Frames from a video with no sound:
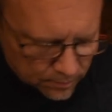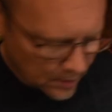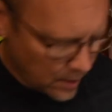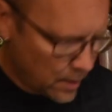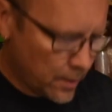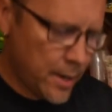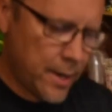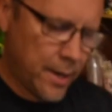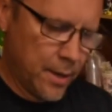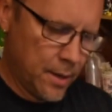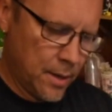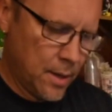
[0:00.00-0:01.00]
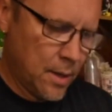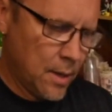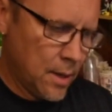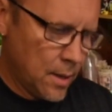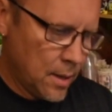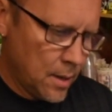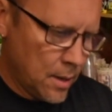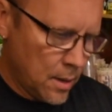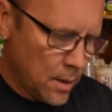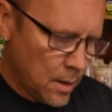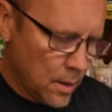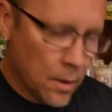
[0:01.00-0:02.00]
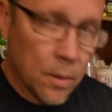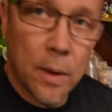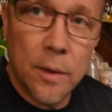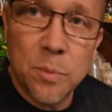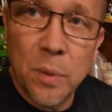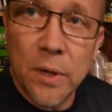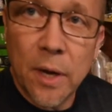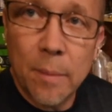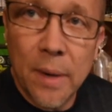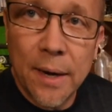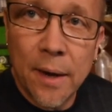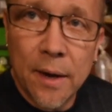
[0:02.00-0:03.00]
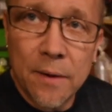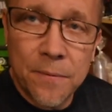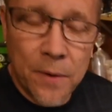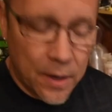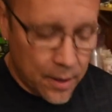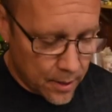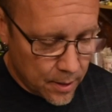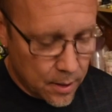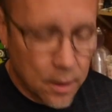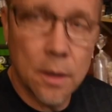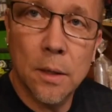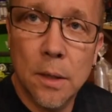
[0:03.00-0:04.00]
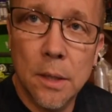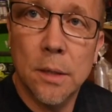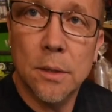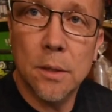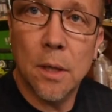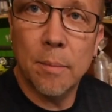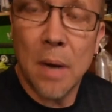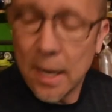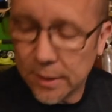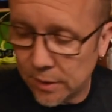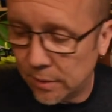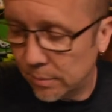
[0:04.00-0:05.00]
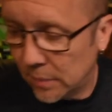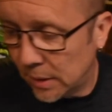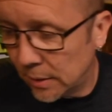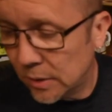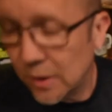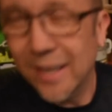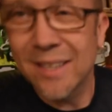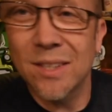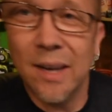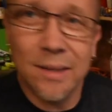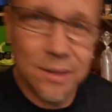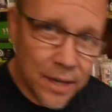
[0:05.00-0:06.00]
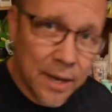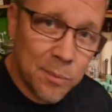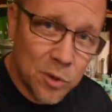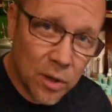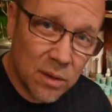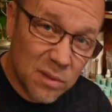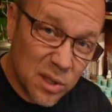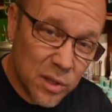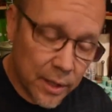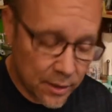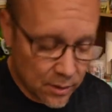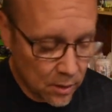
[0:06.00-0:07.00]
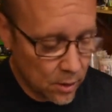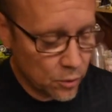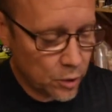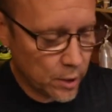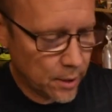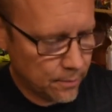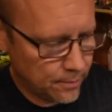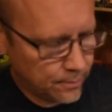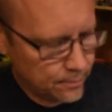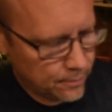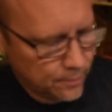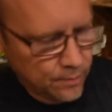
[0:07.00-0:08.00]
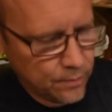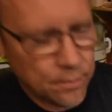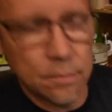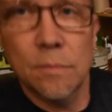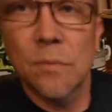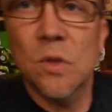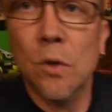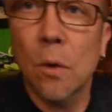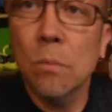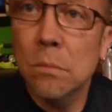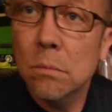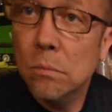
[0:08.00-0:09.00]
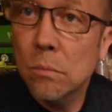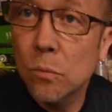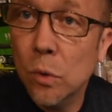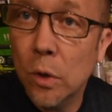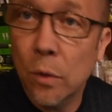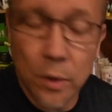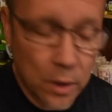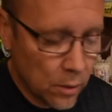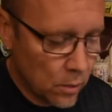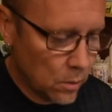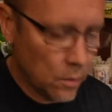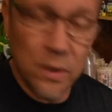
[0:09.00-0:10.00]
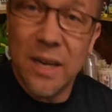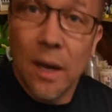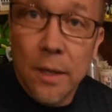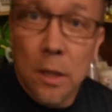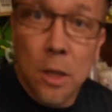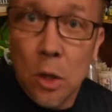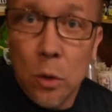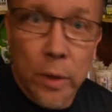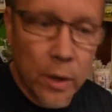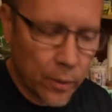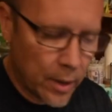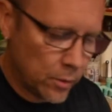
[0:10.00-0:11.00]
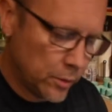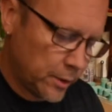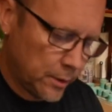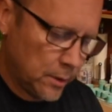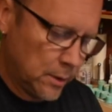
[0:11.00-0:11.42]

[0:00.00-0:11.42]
Alrighty. Well, I was pulling out my knife to unbox it, but it looks like it's not taped shut. It looks like it's glued shut. So we'll go the ungluing route.